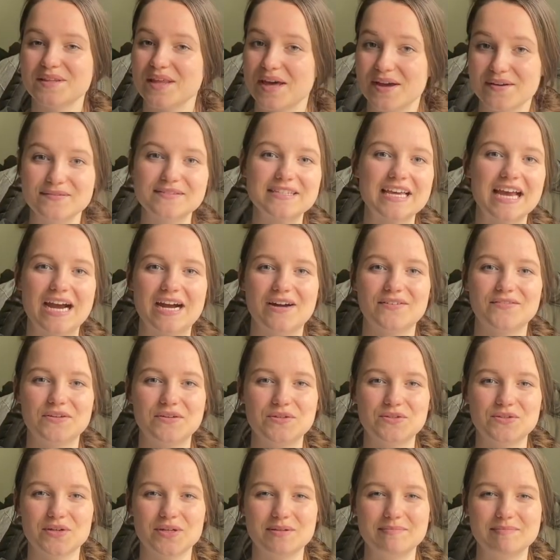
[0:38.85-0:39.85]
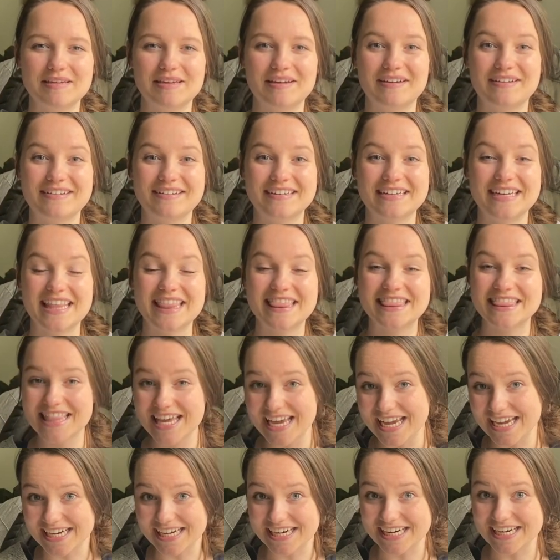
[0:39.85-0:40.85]
love to have you join me on
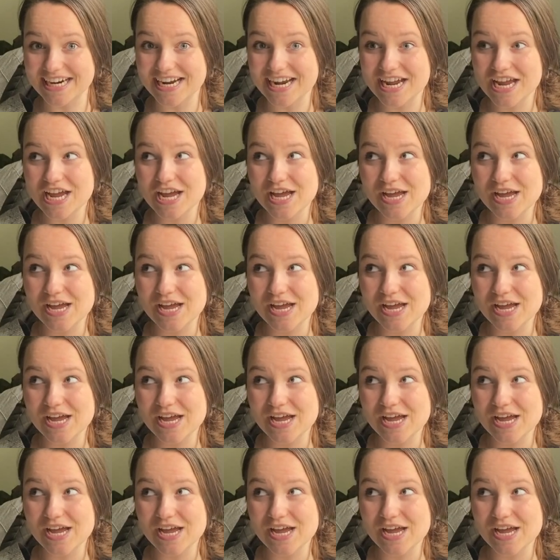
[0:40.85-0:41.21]
there.